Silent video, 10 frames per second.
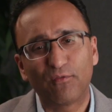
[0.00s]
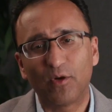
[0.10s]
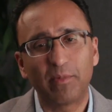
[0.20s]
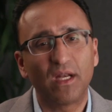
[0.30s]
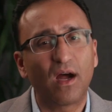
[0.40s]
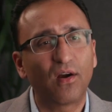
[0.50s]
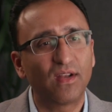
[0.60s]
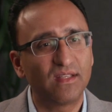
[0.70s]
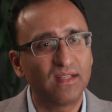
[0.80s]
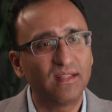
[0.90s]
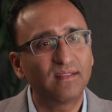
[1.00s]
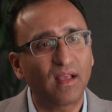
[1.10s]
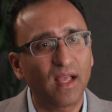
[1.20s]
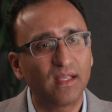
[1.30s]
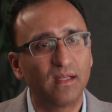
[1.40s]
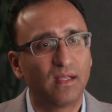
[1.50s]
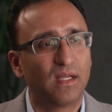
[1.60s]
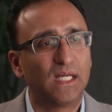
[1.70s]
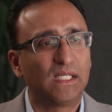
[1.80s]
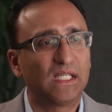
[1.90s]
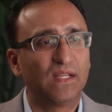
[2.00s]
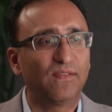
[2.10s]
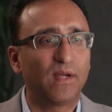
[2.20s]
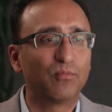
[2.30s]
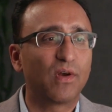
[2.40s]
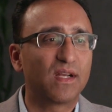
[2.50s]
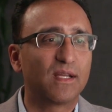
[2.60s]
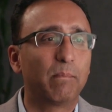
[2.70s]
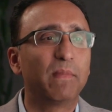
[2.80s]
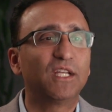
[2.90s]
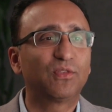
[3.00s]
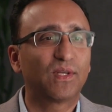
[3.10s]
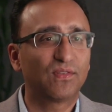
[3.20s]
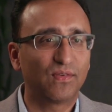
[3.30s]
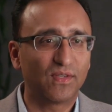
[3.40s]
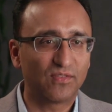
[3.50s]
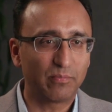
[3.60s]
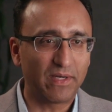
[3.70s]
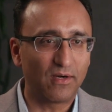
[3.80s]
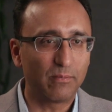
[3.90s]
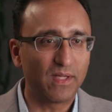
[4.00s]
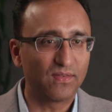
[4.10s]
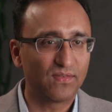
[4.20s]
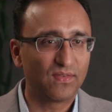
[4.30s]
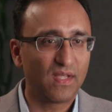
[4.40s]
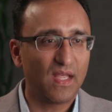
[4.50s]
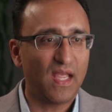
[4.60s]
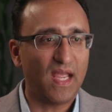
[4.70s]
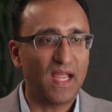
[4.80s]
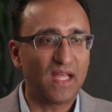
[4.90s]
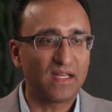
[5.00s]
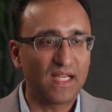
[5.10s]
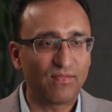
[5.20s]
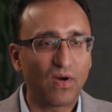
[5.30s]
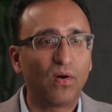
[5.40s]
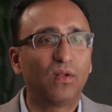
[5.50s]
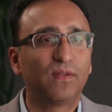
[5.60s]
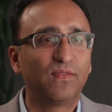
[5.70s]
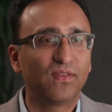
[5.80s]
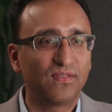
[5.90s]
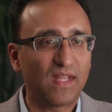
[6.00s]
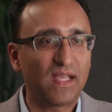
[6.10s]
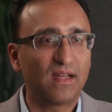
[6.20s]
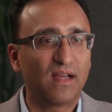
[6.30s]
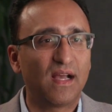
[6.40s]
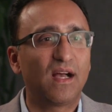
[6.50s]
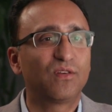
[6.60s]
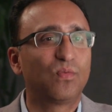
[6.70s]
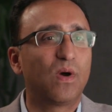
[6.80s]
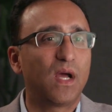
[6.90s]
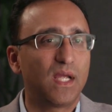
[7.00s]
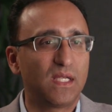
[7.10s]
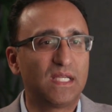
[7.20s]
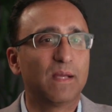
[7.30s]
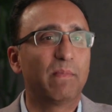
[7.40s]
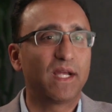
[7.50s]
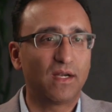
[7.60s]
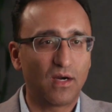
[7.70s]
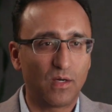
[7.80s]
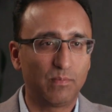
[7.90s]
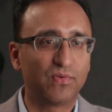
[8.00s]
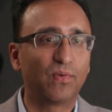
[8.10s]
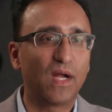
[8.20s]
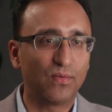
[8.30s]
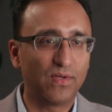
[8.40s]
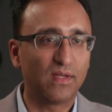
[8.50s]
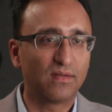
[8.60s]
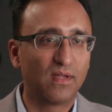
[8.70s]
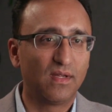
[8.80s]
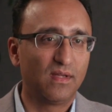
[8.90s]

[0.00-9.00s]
From an R&D side, if I'm running a matrix of experiments and I have all of this data, how do I get my arms around it?